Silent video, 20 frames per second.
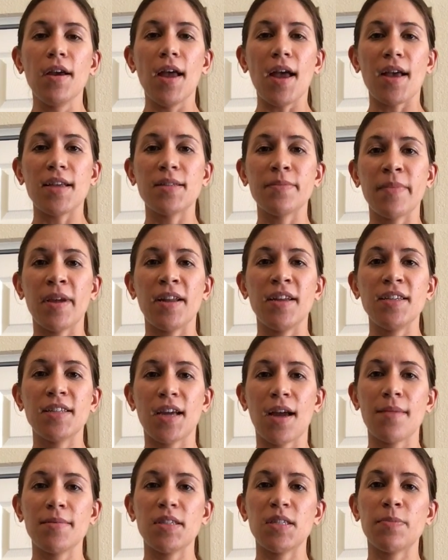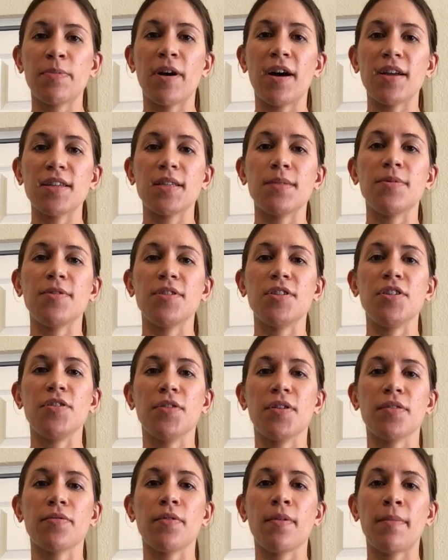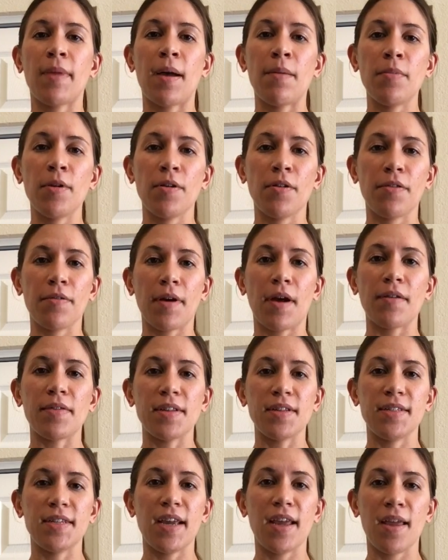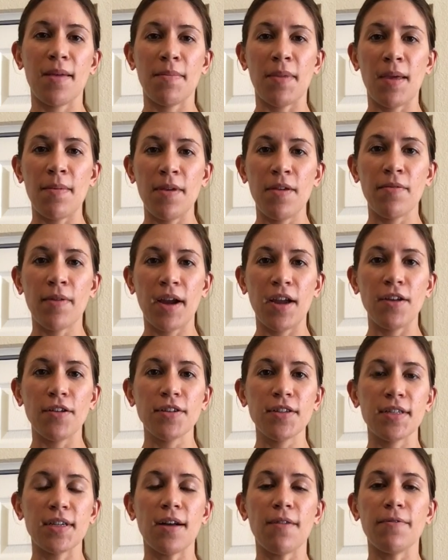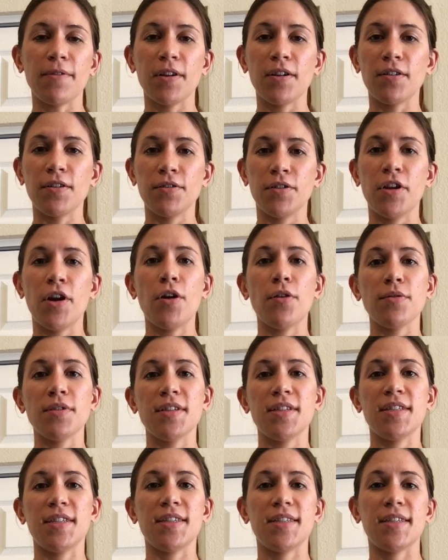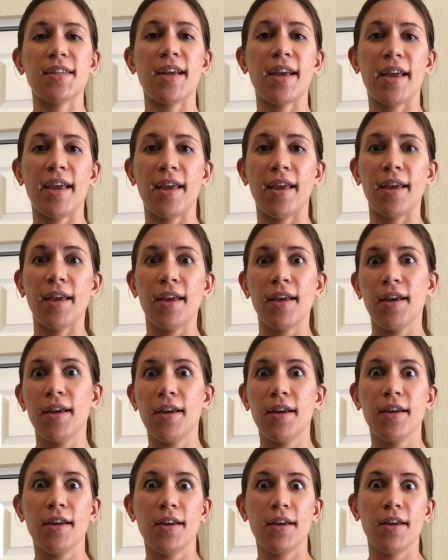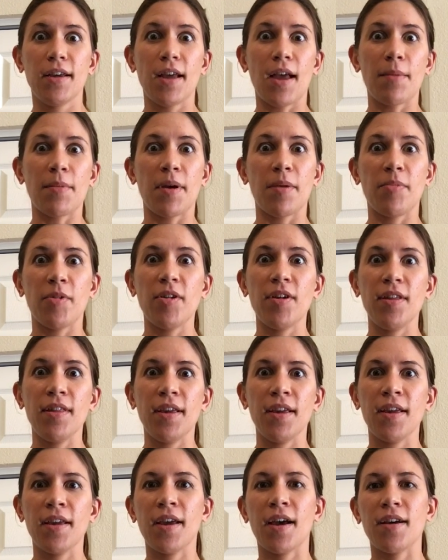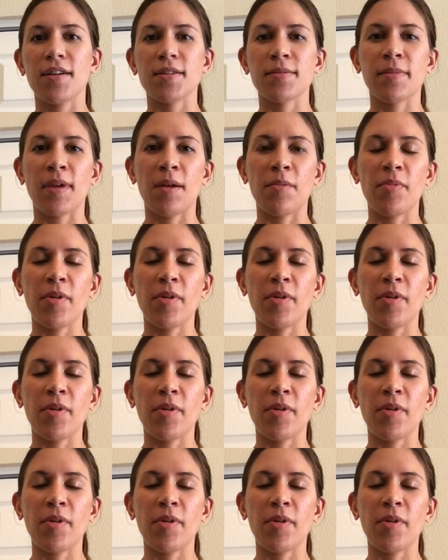as many times as possible as you can remember throughout the day. Maybe write yourself little notes to say, am I breathing? How's my